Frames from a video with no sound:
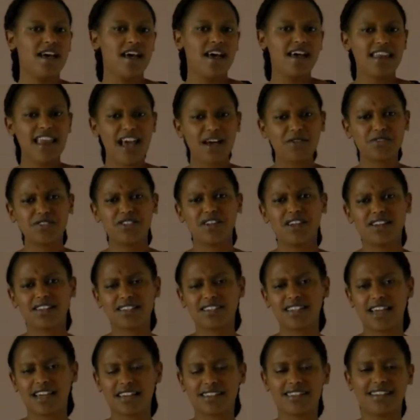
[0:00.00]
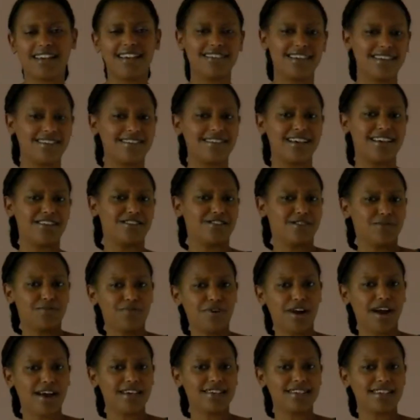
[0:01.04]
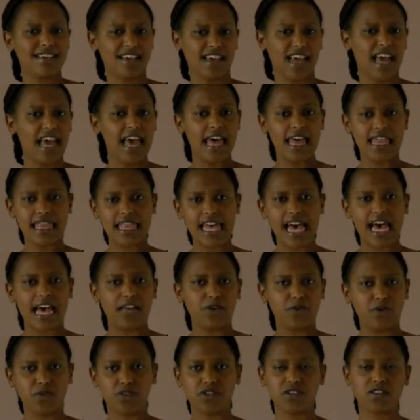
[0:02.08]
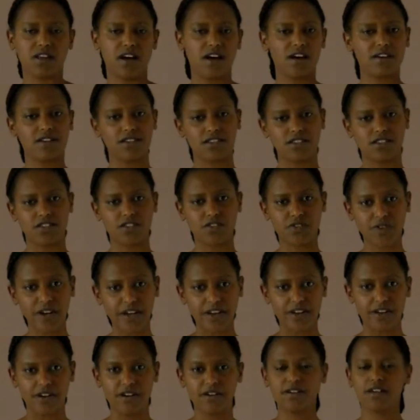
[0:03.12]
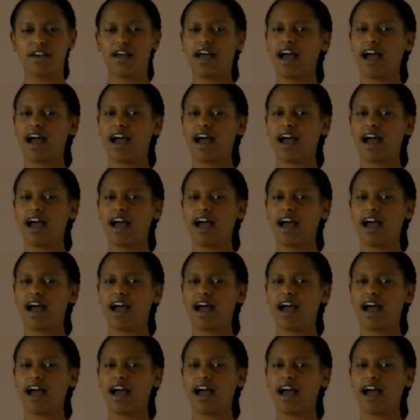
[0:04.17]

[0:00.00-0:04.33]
and now it's not exactly, as I said, surprising that Unalaq is a traitor.